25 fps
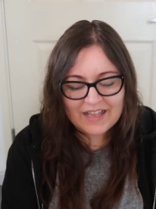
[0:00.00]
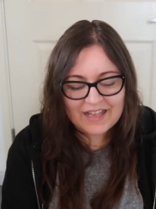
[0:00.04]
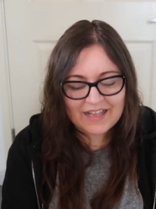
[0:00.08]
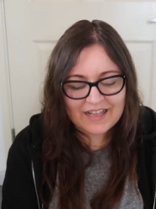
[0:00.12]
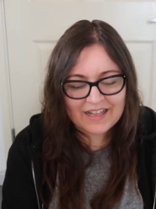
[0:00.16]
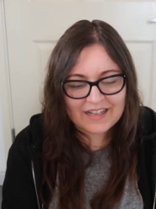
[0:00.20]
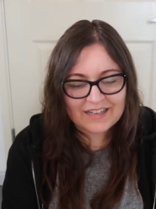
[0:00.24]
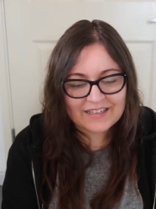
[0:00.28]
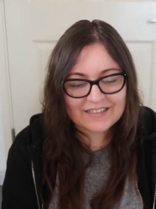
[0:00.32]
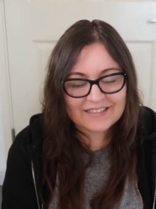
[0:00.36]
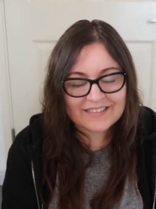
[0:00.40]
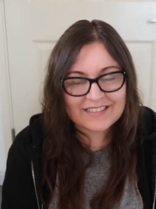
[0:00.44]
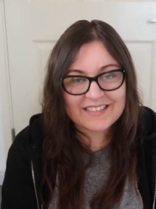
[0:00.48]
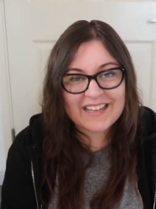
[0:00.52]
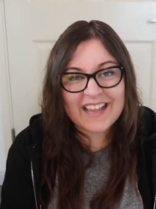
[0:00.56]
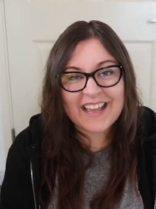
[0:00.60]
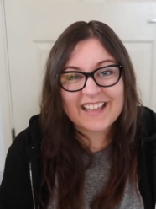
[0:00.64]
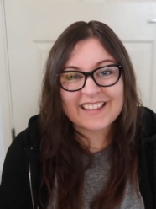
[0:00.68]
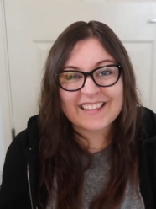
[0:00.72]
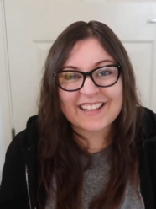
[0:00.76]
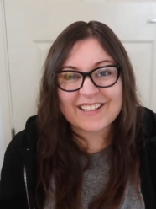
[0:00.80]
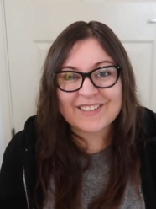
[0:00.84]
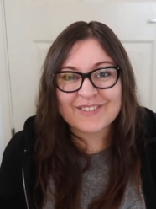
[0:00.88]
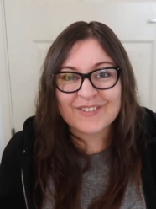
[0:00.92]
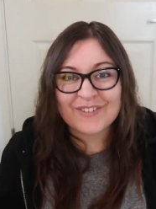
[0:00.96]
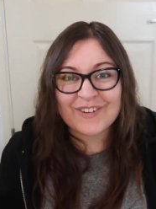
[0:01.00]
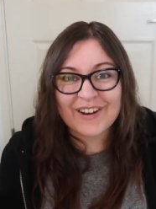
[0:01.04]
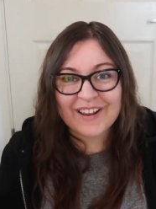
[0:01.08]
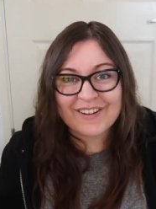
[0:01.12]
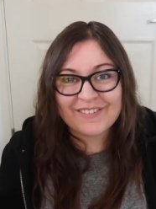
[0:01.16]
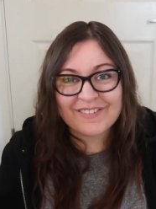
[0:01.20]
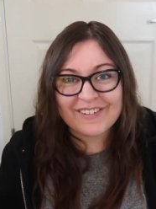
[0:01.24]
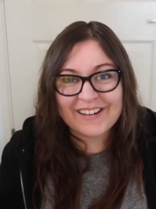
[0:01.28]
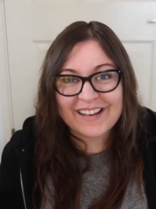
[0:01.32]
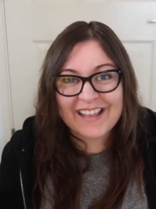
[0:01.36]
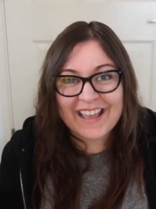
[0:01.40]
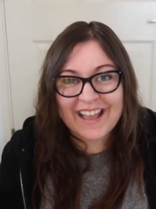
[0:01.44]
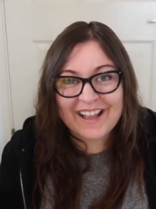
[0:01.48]
And yeah, that's all I
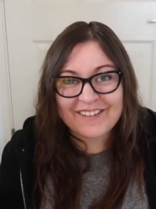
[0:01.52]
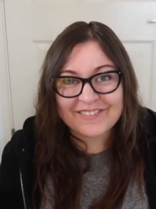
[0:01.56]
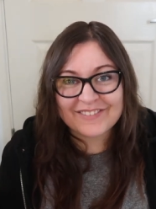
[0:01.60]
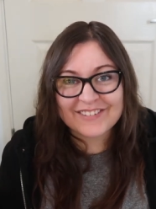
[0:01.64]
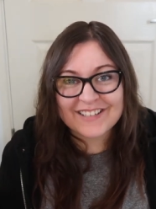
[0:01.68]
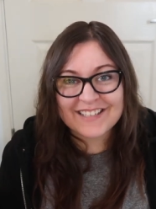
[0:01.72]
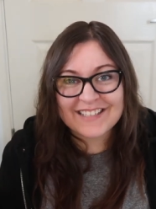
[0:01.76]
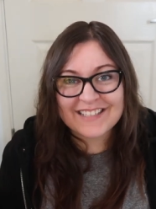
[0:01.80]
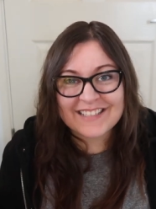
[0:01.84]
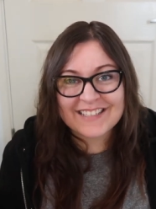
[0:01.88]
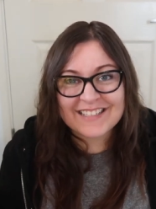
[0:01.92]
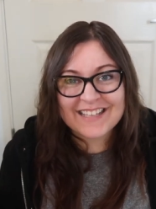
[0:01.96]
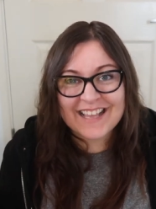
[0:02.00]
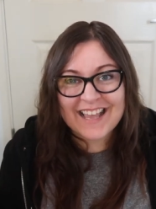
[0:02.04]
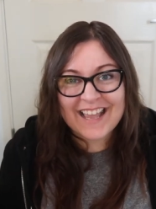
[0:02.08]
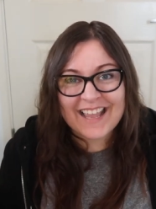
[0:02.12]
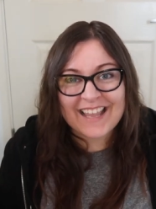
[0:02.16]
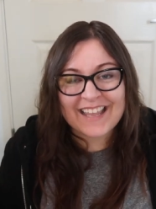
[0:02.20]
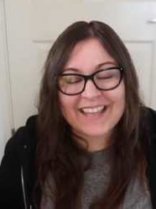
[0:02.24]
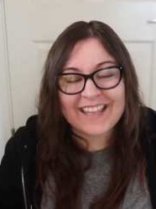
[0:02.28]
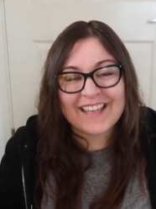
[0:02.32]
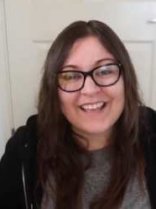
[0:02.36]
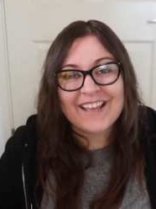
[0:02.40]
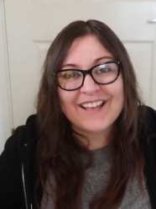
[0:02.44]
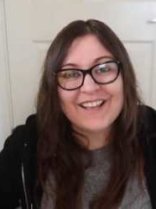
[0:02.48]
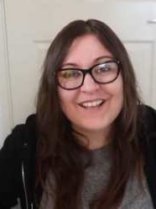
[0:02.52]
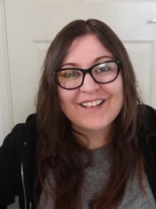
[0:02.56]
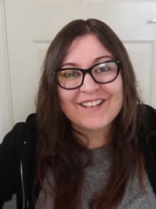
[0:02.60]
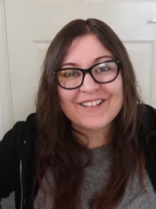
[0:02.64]
really have to say.